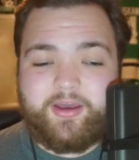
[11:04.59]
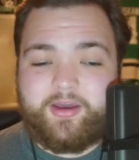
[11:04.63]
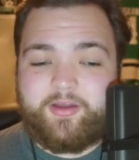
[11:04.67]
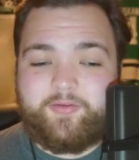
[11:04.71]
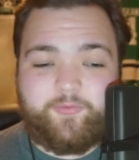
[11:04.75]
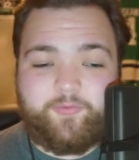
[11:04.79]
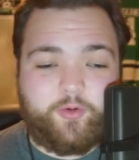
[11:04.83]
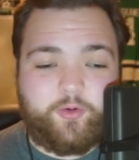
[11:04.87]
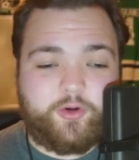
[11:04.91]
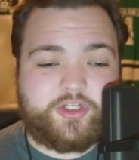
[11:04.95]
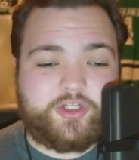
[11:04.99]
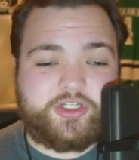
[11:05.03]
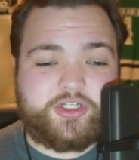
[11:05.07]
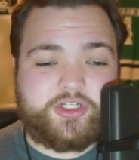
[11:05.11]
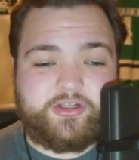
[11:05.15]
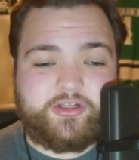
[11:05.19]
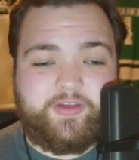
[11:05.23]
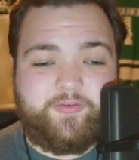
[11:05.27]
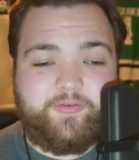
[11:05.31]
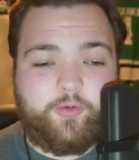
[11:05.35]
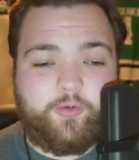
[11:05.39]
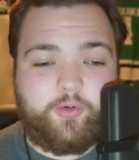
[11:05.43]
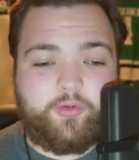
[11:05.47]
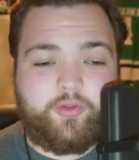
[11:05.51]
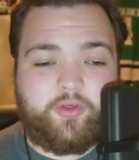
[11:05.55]

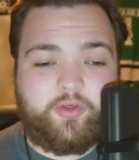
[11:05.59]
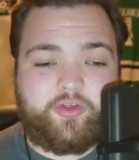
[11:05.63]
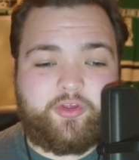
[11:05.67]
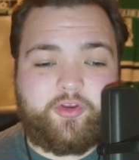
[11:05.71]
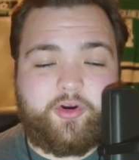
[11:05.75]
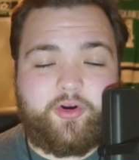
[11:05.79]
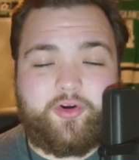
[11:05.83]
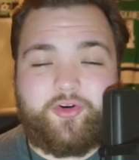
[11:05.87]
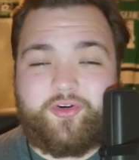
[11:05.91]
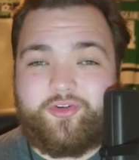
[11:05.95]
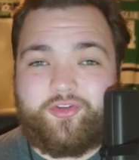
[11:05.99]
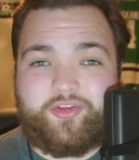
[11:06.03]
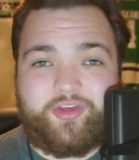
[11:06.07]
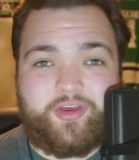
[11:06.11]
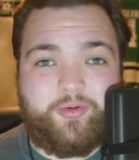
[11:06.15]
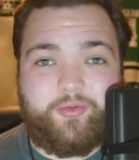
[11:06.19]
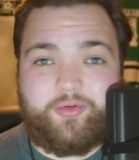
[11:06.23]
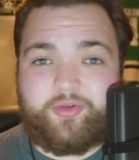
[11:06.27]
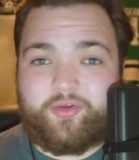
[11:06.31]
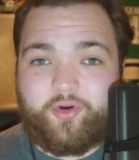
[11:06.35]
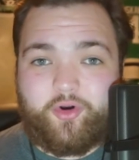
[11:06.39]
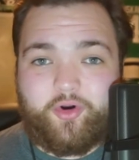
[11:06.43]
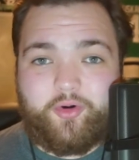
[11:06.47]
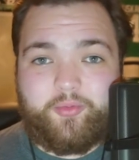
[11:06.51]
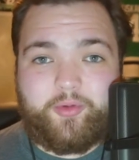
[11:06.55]
Unfortunately for the Stars, it
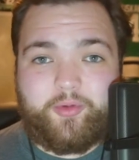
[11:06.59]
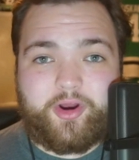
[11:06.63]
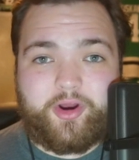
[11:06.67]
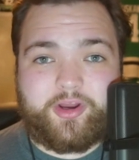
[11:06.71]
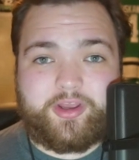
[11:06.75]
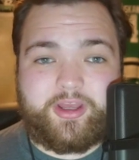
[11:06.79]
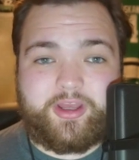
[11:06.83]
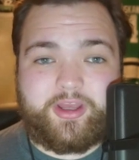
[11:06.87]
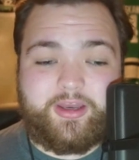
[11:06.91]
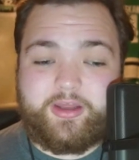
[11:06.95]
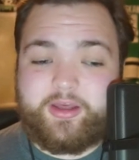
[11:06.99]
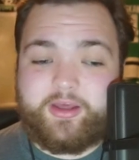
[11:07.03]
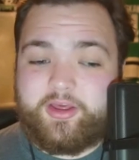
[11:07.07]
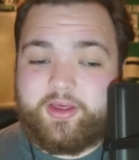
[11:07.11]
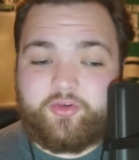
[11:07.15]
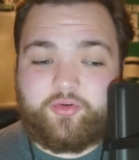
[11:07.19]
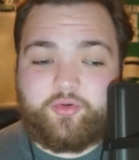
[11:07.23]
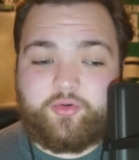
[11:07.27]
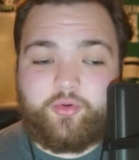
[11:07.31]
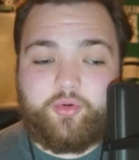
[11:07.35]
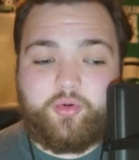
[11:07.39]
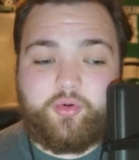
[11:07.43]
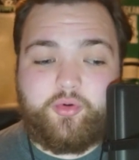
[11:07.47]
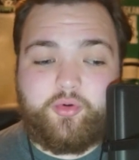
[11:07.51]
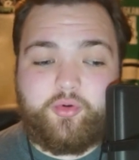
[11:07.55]
was Omark and his
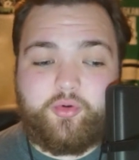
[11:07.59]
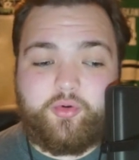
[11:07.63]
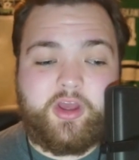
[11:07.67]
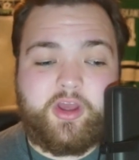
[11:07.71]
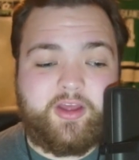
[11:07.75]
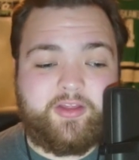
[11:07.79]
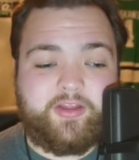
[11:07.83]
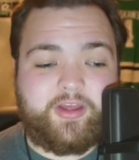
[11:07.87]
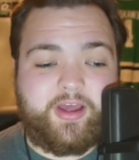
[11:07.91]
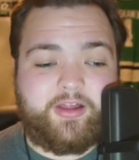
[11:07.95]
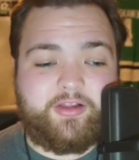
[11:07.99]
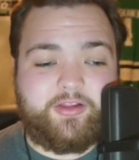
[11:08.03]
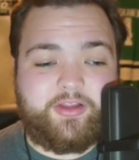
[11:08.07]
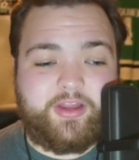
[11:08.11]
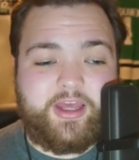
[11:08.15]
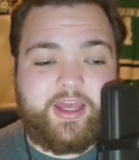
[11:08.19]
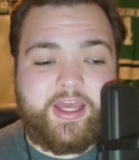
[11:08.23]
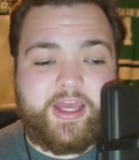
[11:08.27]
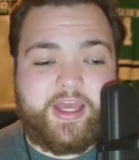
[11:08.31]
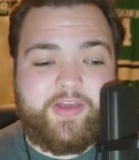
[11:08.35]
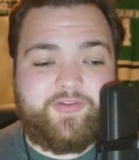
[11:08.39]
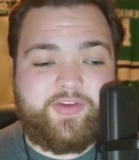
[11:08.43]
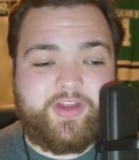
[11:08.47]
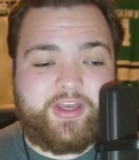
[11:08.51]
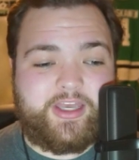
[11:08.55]
crew that
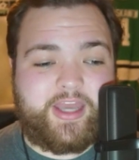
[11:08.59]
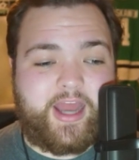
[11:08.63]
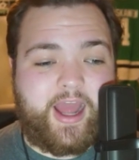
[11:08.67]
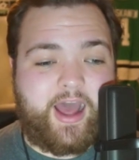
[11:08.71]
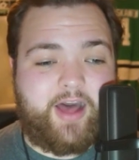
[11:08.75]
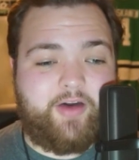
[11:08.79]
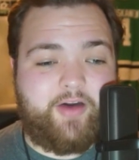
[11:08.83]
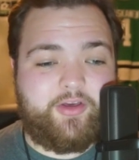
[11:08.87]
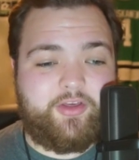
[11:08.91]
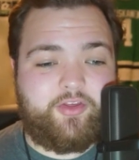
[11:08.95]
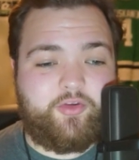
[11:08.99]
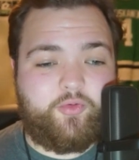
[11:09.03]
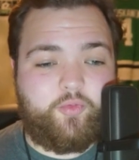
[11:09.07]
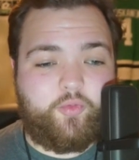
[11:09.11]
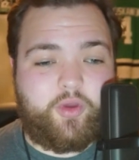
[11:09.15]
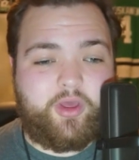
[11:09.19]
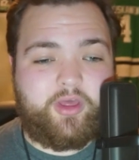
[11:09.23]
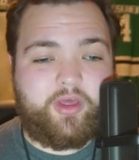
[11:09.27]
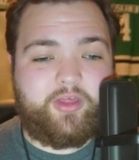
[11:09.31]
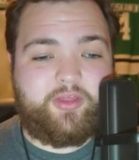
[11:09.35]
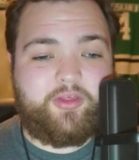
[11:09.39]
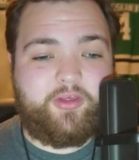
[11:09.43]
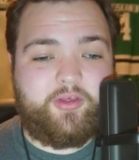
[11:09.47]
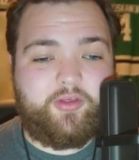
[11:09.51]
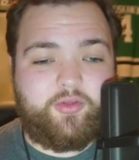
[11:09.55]
leave Dallas
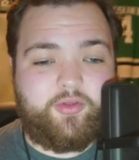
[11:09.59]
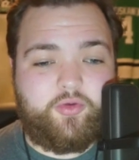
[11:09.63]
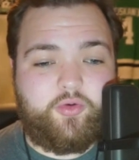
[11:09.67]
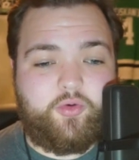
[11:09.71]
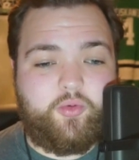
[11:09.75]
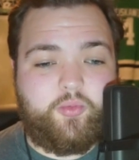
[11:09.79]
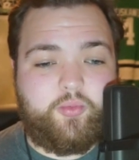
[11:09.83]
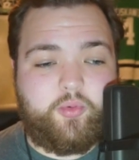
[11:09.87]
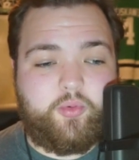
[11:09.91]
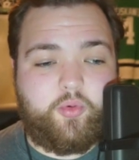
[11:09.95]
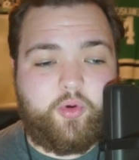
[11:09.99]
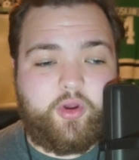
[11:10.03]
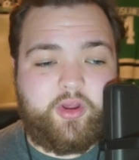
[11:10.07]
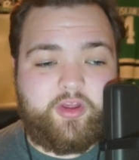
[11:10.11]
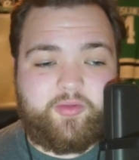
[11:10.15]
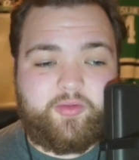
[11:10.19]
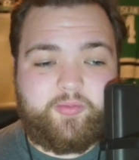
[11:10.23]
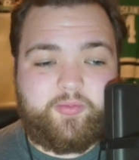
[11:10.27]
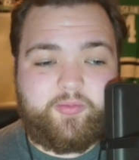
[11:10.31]
with 2 points.